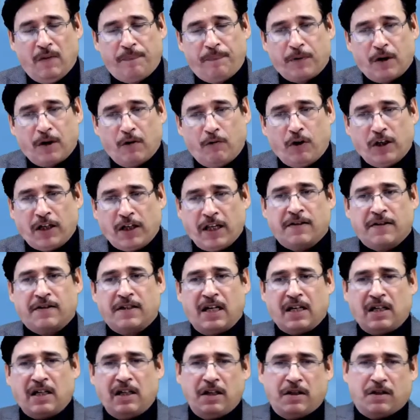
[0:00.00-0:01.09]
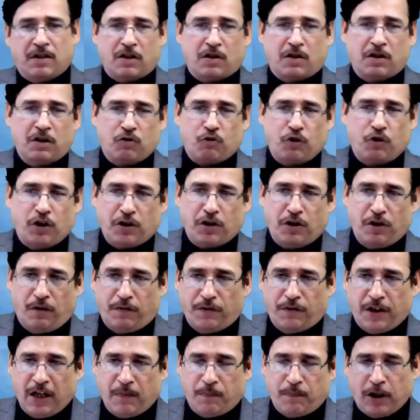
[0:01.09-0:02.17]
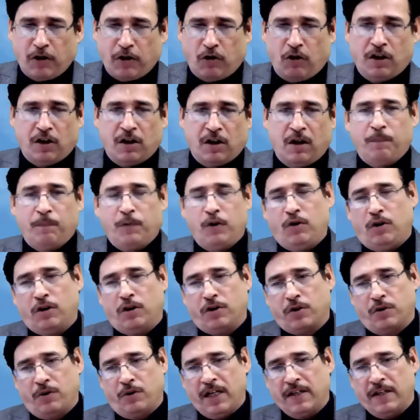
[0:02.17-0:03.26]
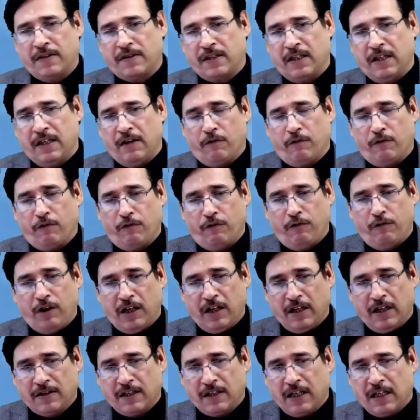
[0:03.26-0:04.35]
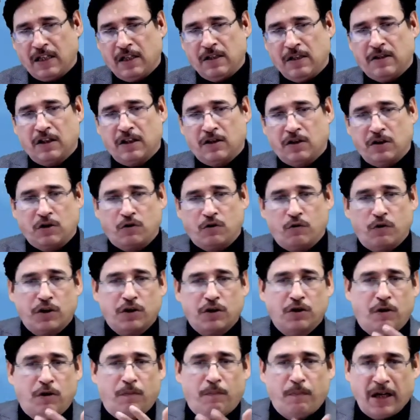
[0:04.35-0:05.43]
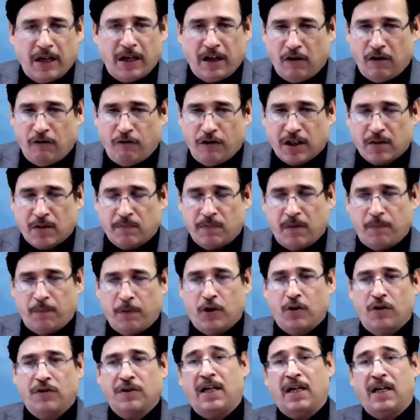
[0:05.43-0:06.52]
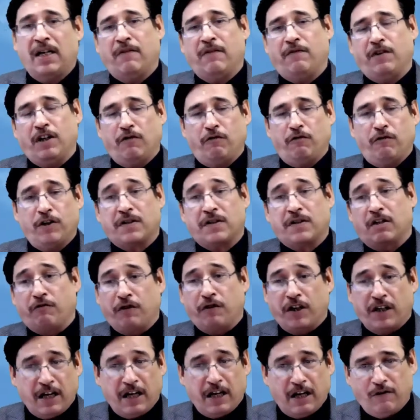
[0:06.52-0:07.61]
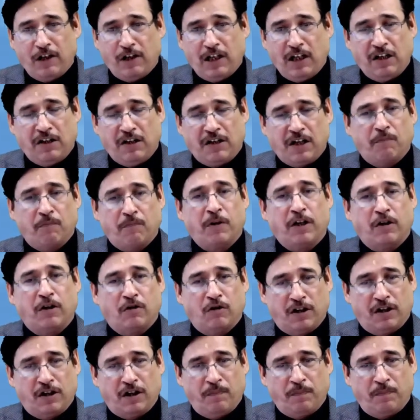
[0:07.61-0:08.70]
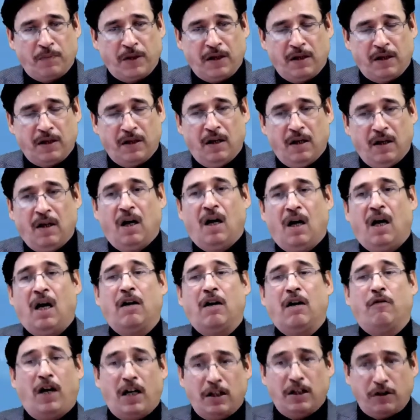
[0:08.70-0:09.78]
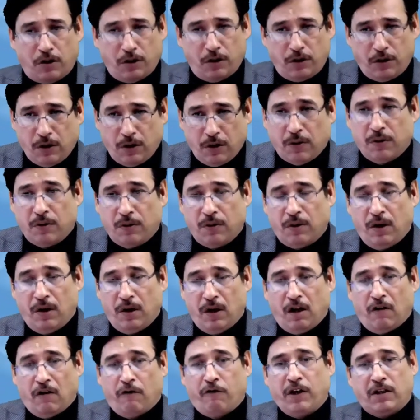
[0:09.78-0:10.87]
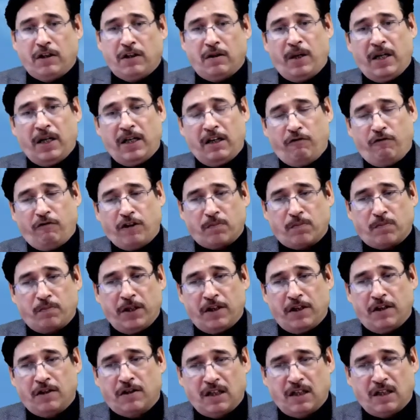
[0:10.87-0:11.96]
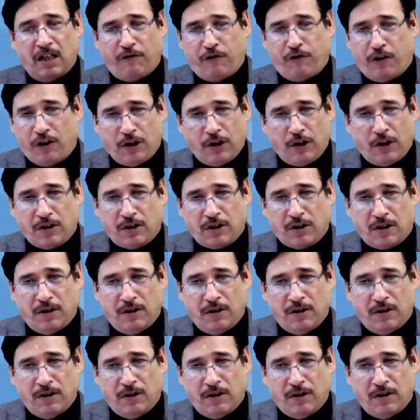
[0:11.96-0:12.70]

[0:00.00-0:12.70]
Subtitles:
what exactly is the situation of that particular company, or should I say, what exactly is the situation of my investment, because I have invested very heavily in that particular company. I want to know whether my investment is safe or not.